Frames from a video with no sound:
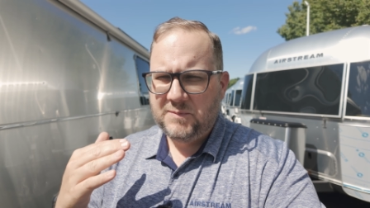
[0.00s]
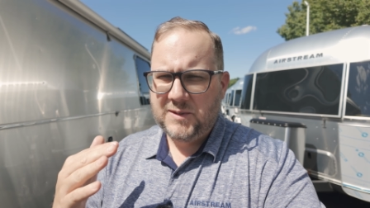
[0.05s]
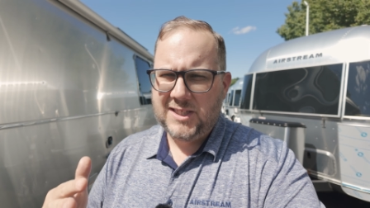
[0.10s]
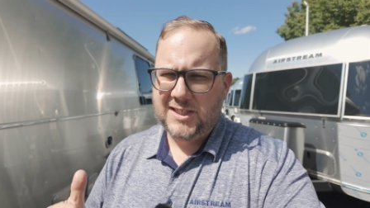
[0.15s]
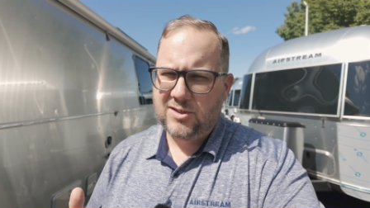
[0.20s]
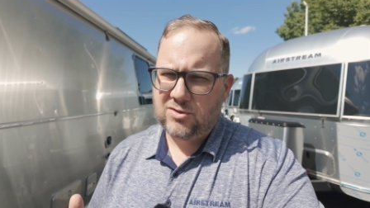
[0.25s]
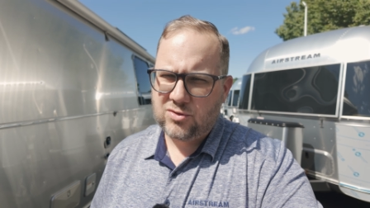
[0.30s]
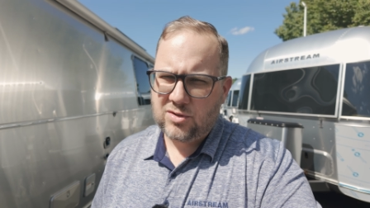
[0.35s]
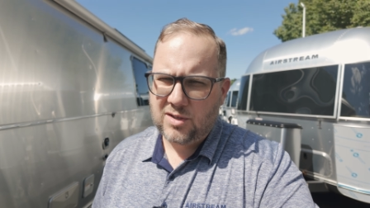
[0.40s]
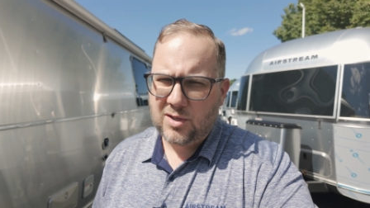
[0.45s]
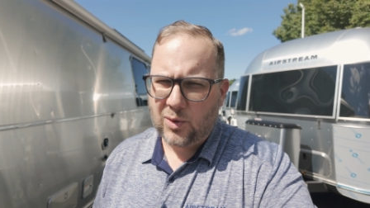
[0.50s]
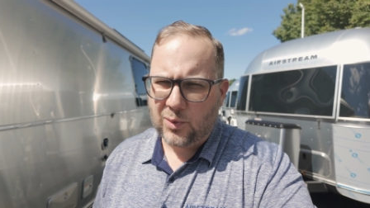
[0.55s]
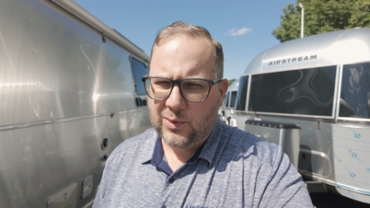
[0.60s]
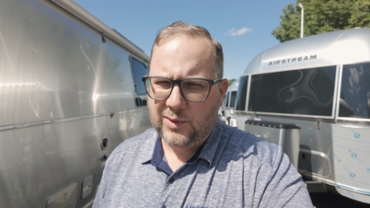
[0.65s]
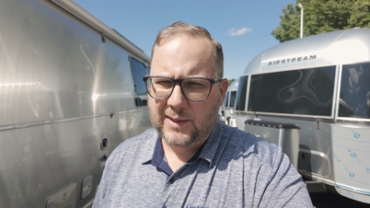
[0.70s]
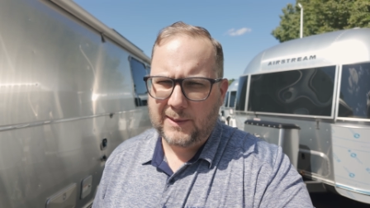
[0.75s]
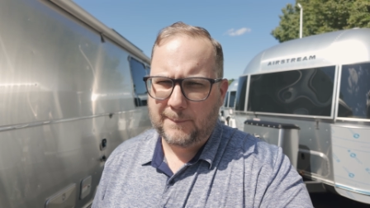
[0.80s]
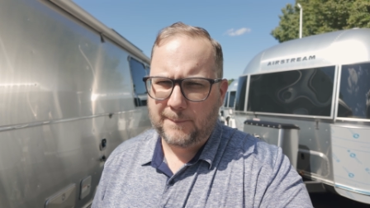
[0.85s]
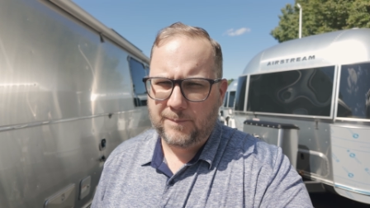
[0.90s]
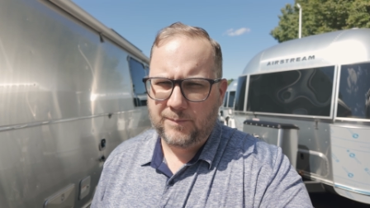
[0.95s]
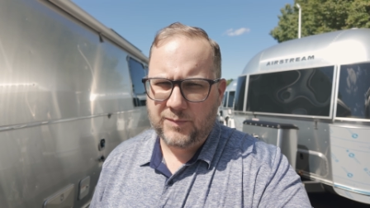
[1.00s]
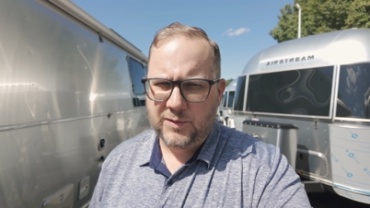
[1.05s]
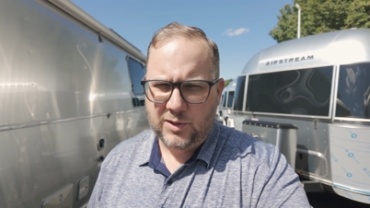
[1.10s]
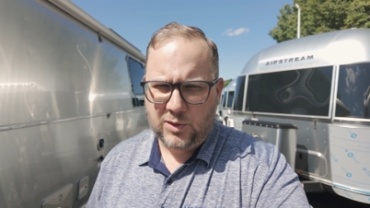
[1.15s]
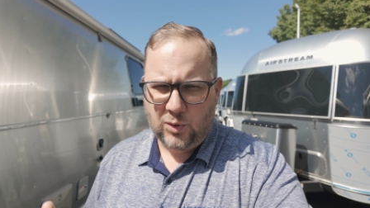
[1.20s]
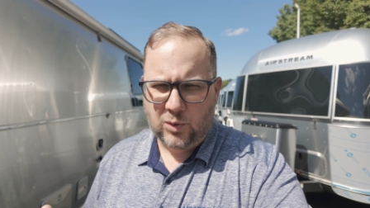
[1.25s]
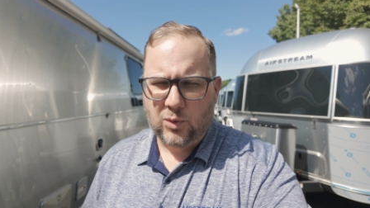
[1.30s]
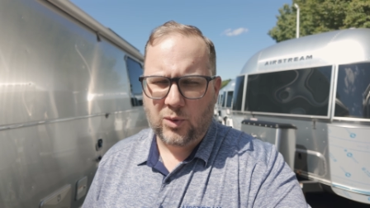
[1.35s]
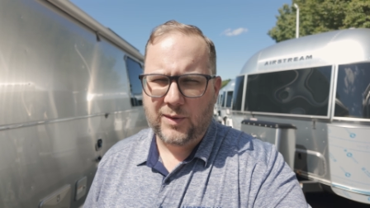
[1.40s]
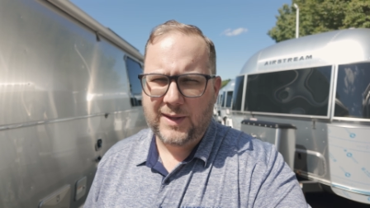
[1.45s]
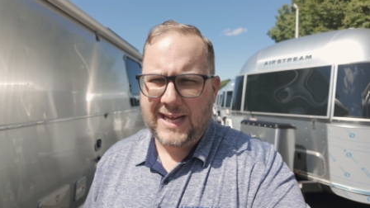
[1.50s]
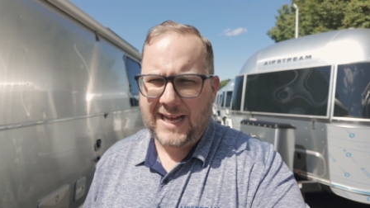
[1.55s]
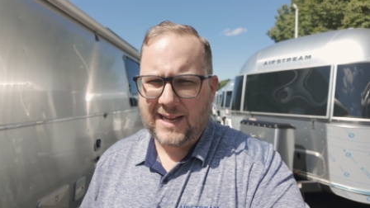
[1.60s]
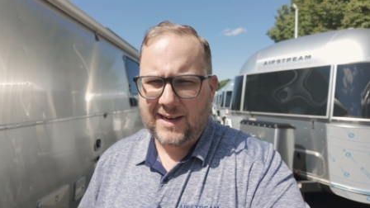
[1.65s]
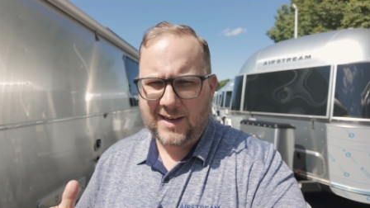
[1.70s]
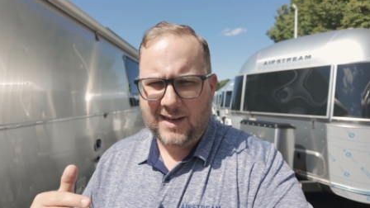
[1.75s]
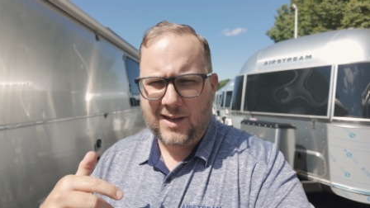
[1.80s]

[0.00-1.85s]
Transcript: and you should totally Google that,